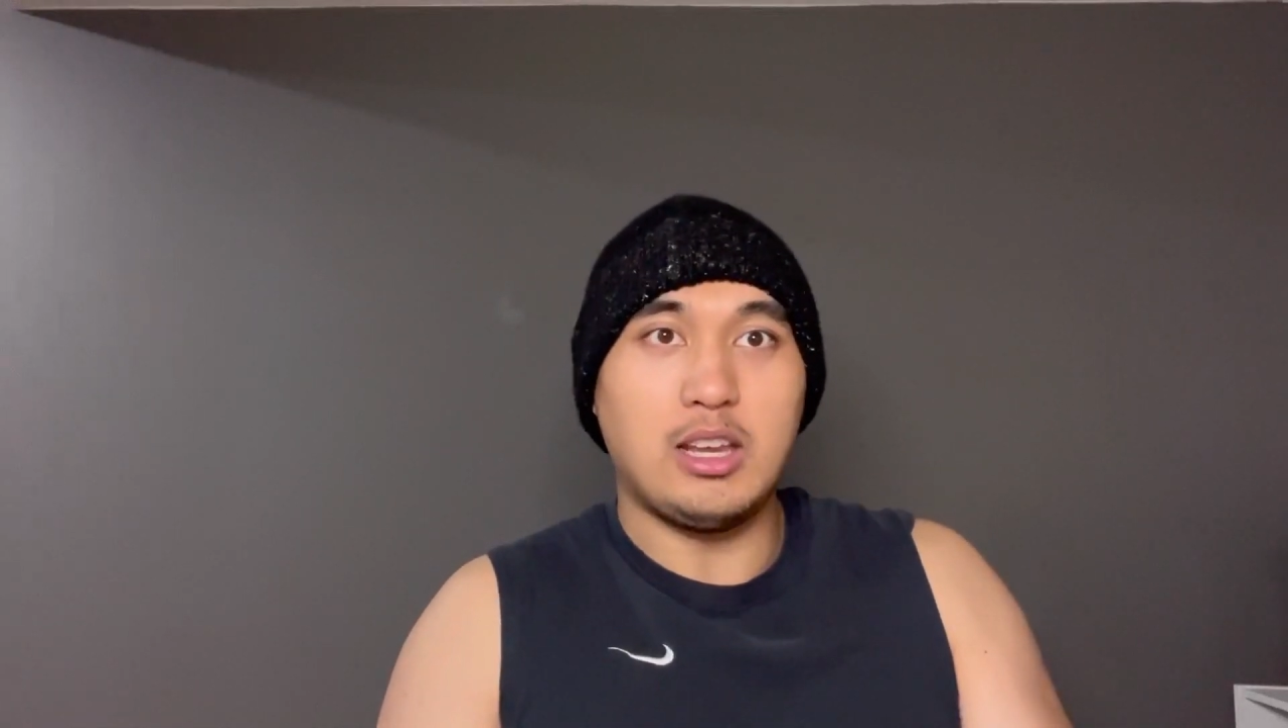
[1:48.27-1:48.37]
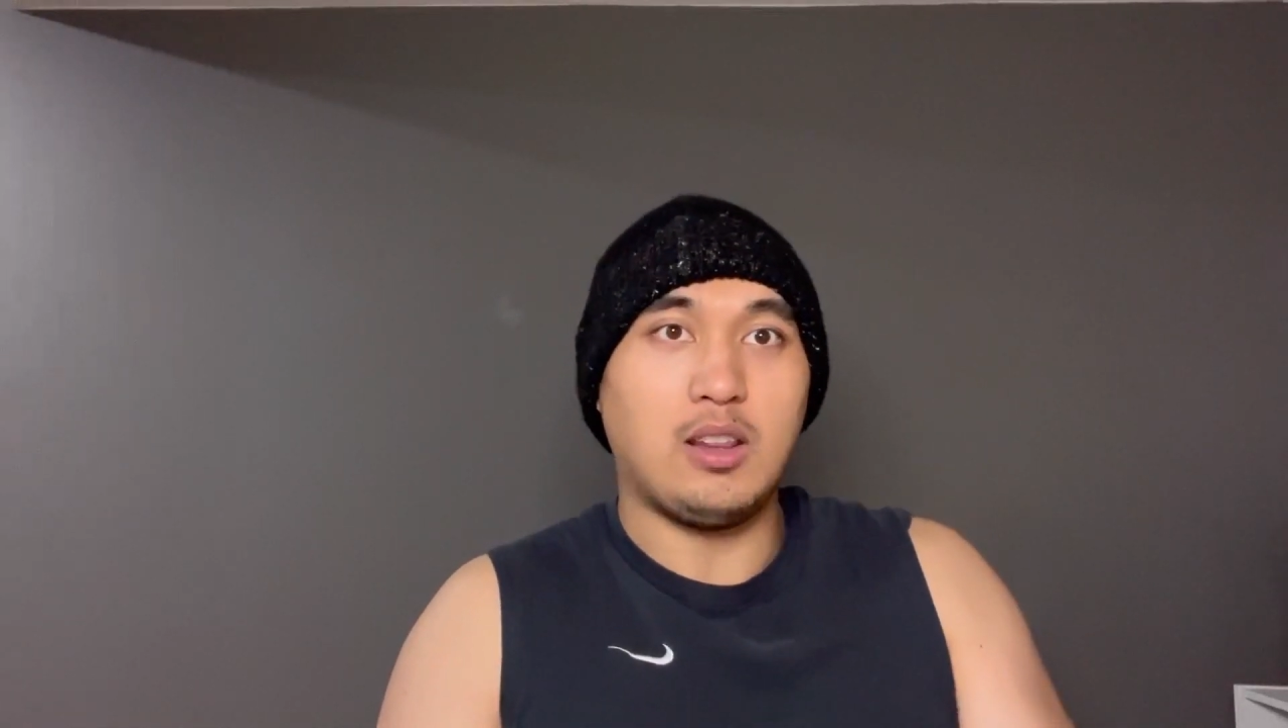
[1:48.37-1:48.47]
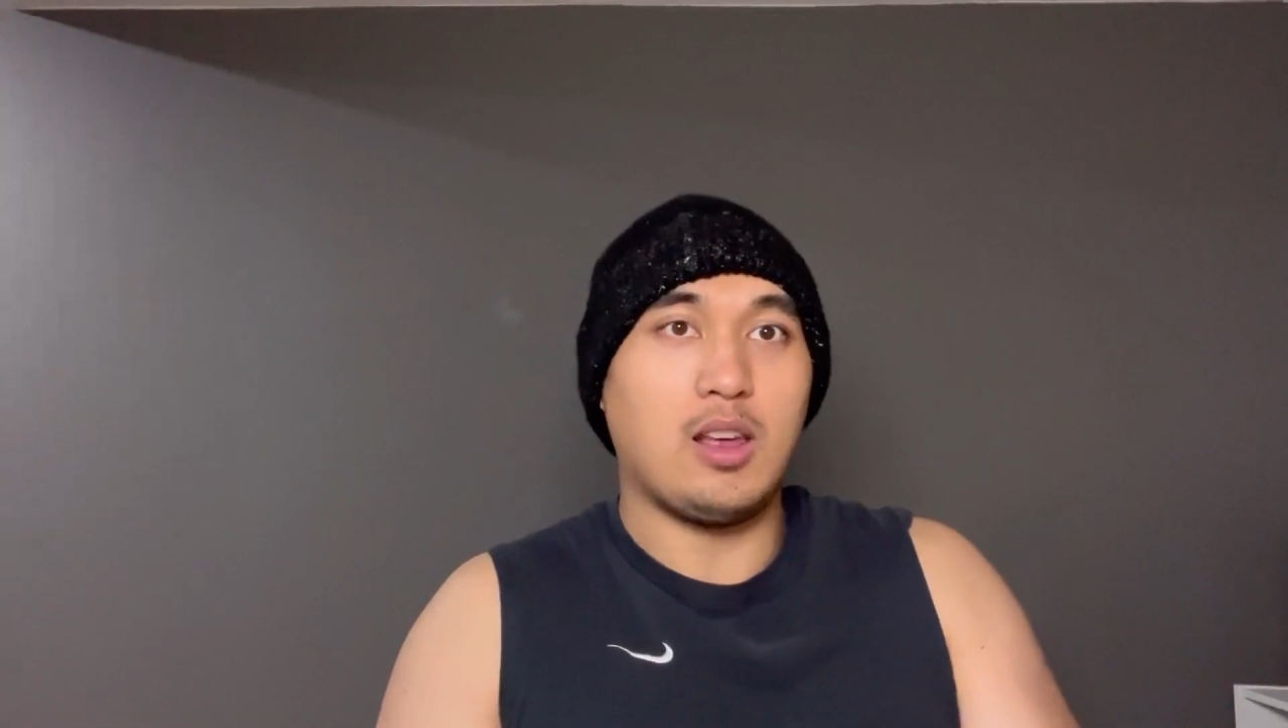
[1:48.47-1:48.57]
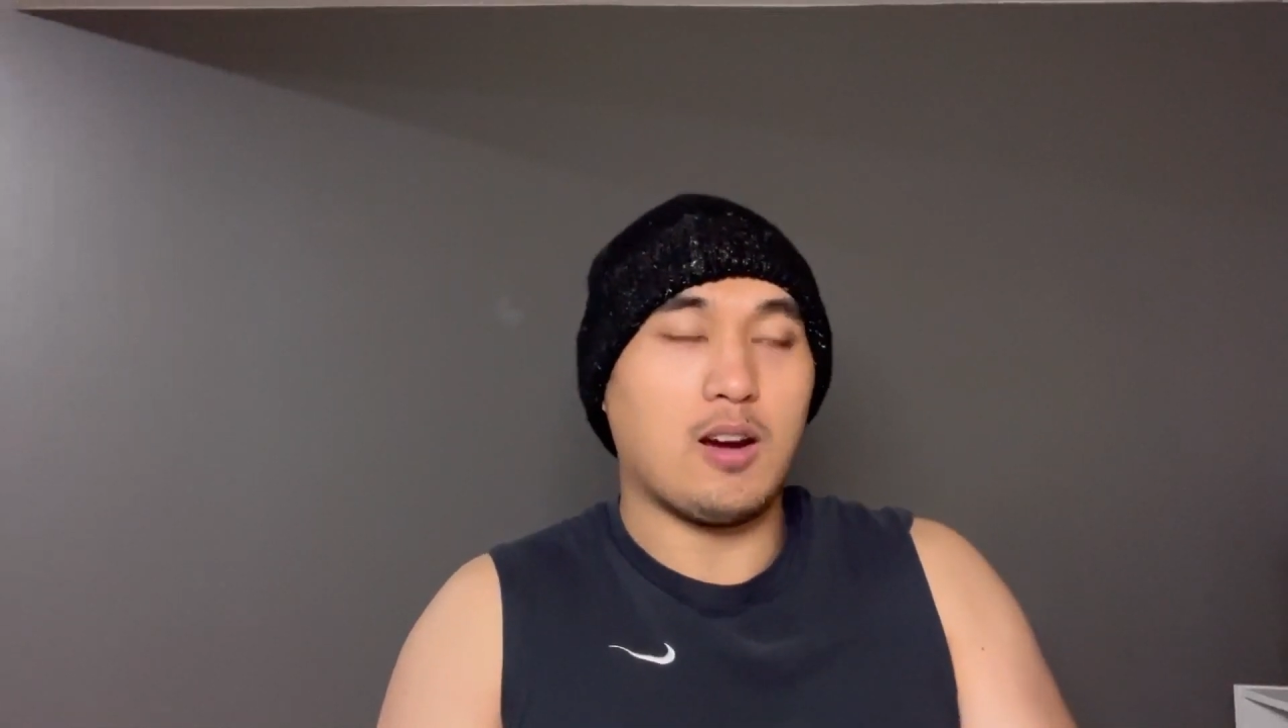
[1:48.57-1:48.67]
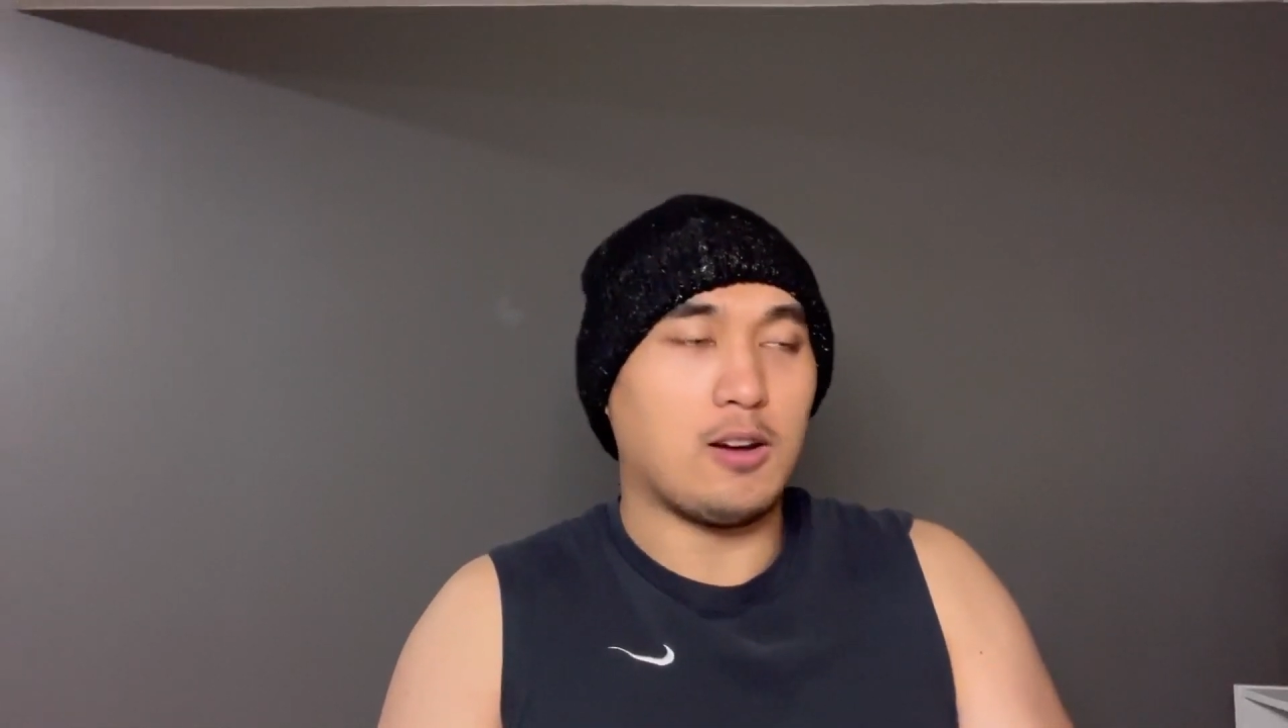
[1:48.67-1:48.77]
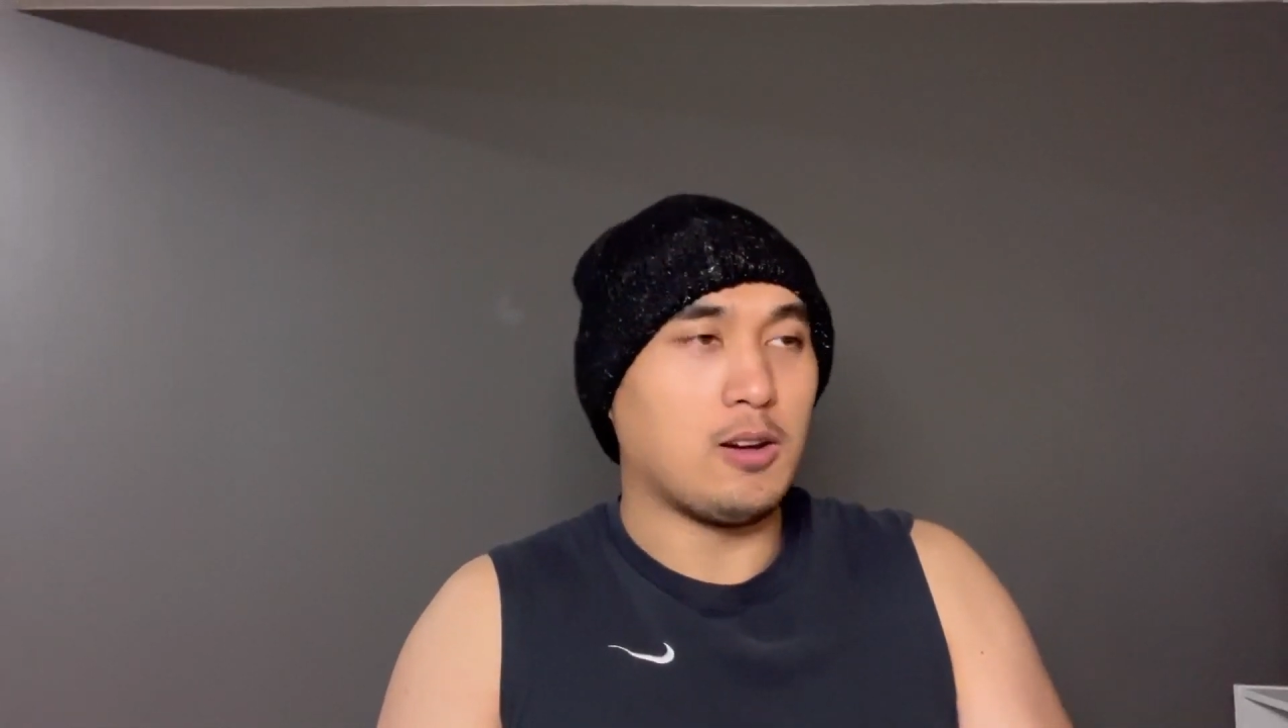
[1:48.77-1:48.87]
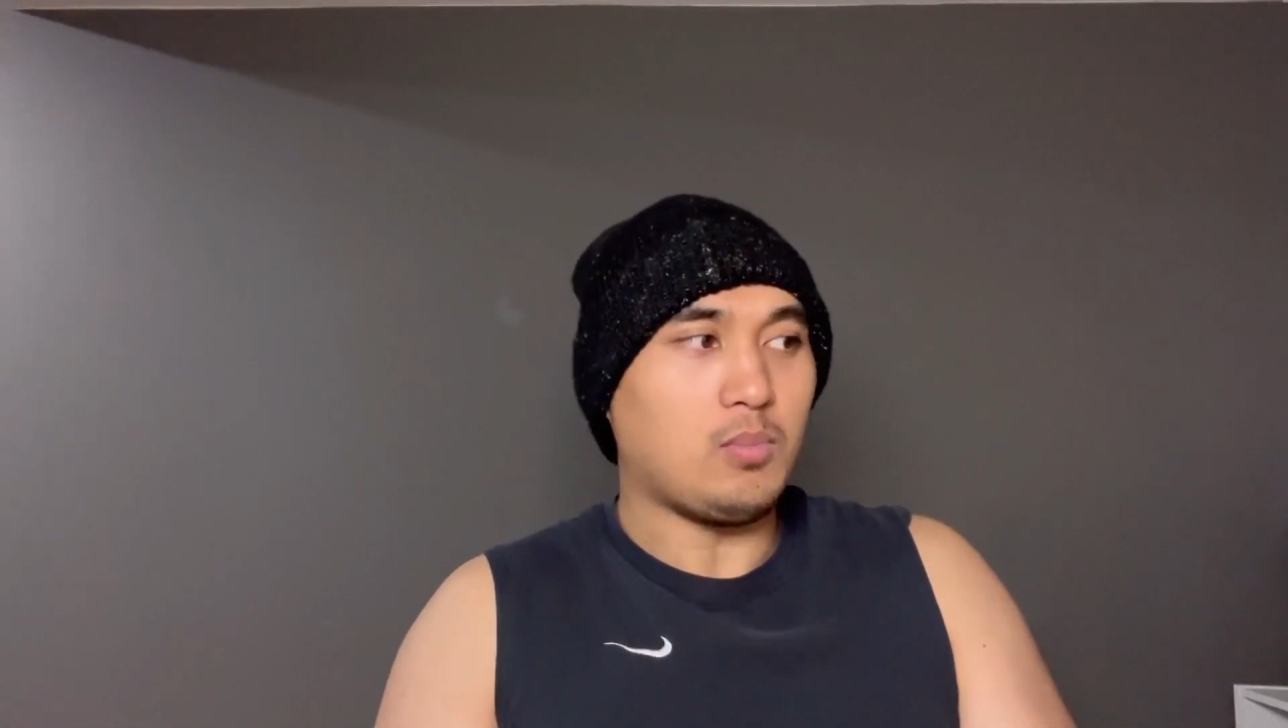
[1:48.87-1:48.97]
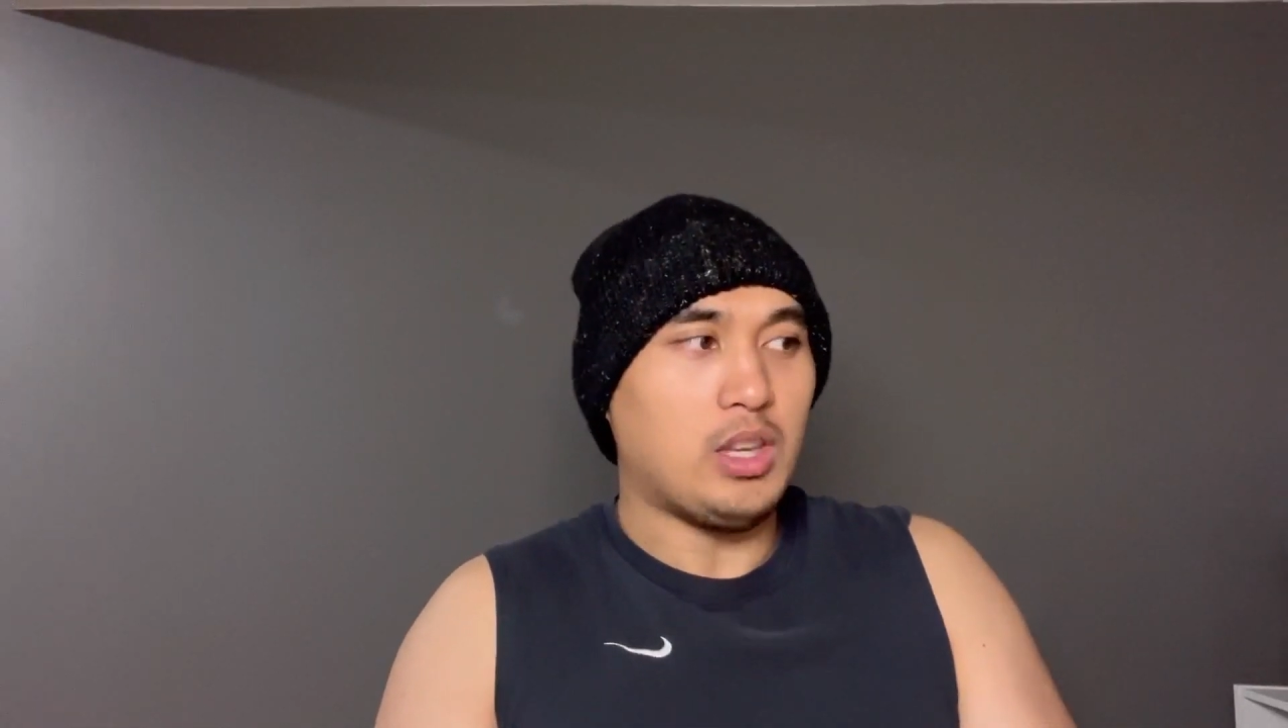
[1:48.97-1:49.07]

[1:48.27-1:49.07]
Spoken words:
in there.